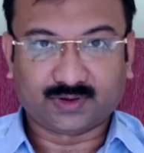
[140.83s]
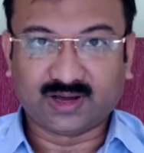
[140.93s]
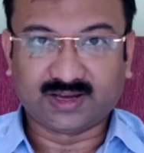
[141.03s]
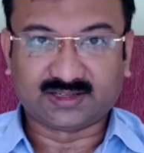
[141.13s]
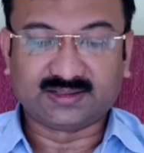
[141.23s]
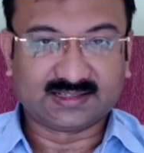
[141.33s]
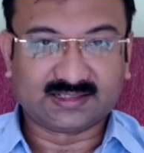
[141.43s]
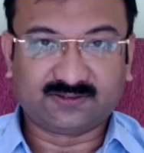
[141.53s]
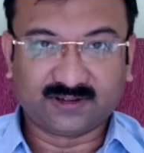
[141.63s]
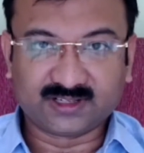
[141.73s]
Right, that's
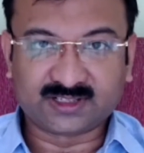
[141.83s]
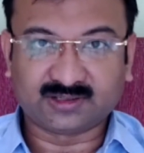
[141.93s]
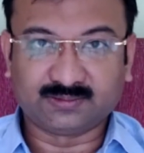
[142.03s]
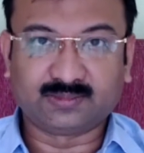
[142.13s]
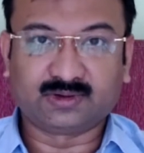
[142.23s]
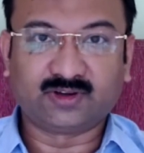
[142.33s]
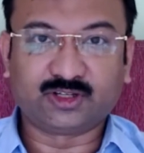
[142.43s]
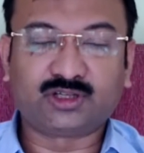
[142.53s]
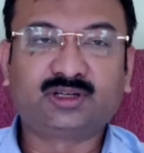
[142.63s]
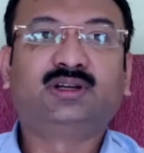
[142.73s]
the first
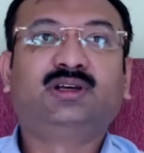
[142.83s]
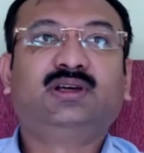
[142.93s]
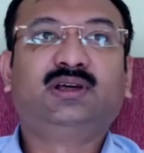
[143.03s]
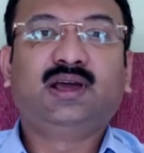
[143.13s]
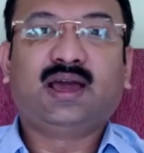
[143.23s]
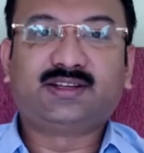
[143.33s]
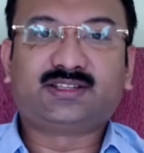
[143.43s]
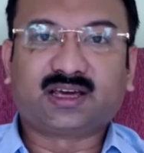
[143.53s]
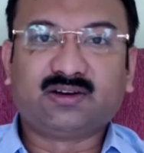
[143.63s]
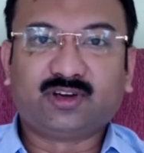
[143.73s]
question. And the
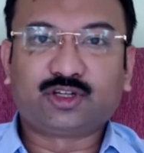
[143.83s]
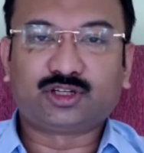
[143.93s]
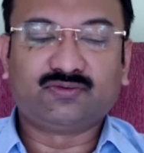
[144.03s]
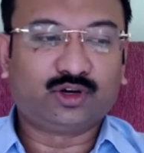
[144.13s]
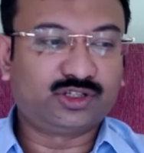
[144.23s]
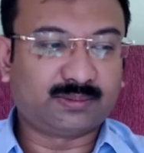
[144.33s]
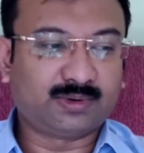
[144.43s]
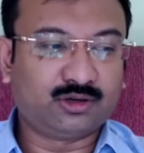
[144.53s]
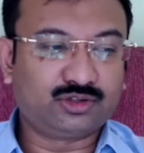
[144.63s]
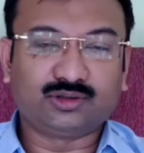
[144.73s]
second question was
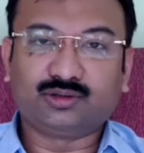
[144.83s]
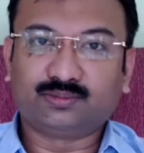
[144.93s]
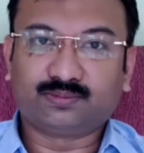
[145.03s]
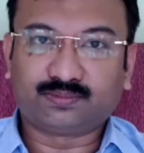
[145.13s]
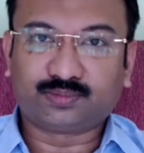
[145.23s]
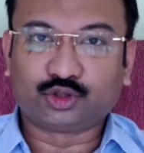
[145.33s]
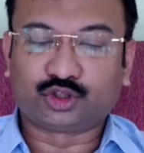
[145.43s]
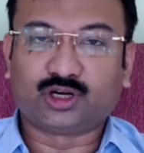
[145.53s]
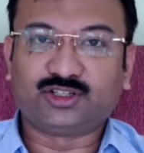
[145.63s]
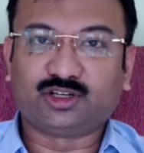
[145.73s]
about
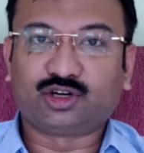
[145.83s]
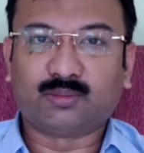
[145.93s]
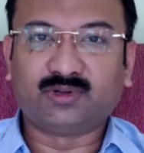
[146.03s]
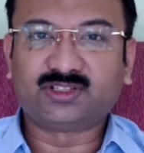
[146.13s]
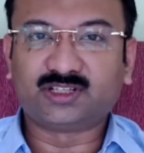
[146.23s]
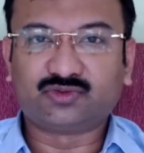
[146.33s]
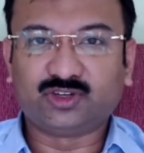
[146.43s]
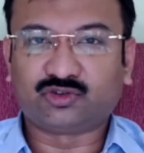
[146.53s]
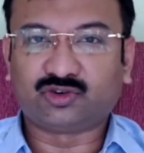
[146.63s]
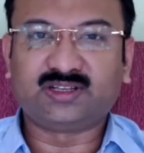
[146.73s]
sociology and common sense,
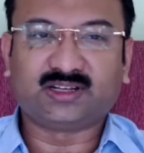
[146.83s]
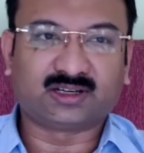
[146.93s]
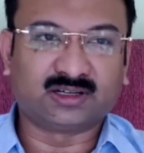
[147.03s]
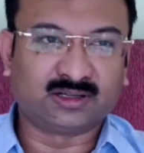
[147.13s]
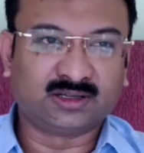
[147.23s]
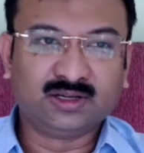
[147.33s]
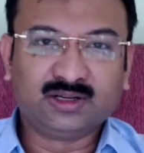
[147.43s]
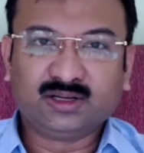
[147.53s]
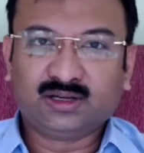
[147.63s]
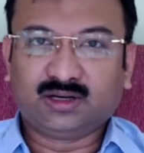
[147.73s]
which read that
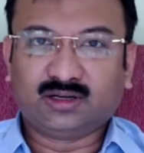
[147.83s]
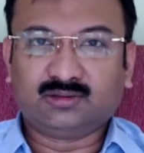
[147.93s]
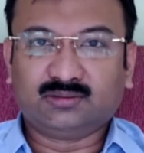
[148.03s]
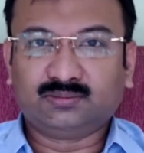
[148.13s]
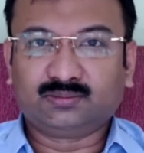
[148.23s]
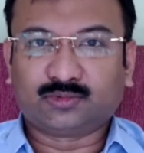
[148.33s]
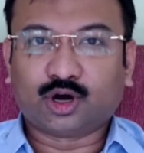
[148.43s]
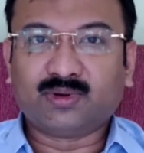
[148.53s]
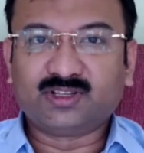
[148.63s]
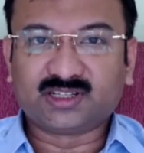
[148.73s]

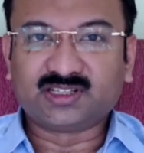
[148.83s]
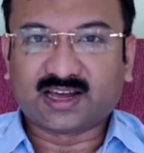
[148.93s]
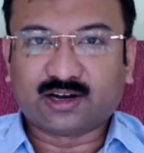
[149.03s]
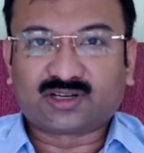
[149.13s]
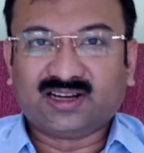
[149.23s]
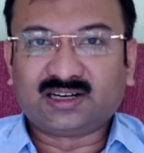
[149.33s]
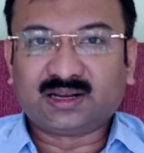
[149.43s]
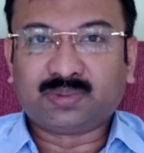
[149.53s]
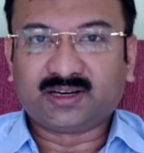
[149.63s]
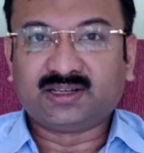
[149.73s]
common sense cannot
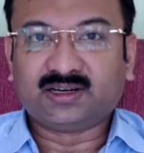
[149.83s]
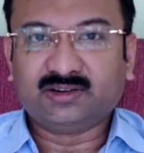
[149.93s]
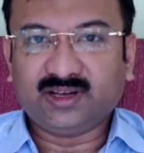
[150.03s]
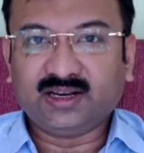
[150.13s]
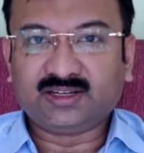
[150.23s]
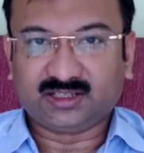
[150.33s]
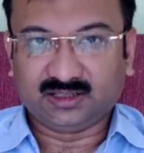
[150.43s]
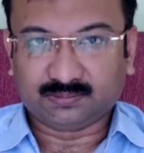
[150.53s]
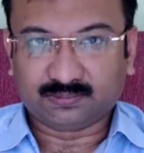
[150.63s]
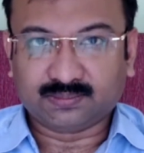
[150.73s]
contemplate the
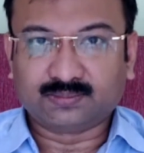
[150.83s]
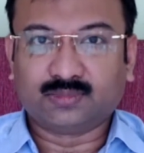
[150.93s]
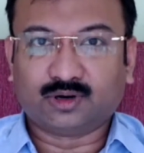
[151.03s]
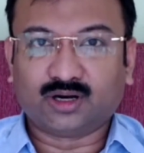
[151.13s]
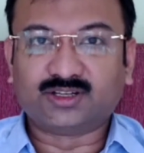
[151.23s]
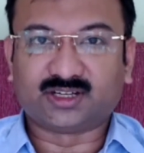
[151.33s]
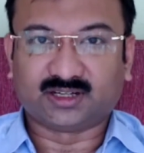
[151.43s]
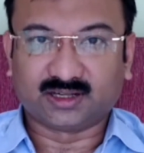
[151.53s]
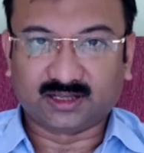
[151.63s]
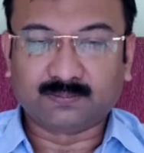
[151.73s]
reality
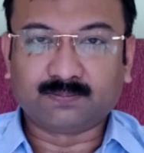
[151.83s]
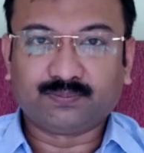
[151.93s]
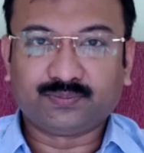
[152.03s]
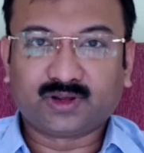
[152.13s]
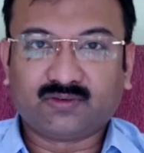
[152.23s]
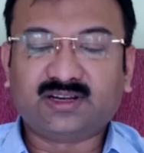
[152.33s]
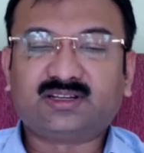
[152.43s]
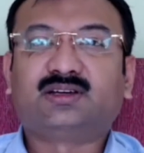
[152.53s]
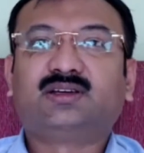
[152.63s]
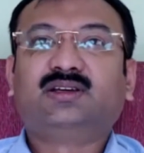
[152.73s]
holistically, right?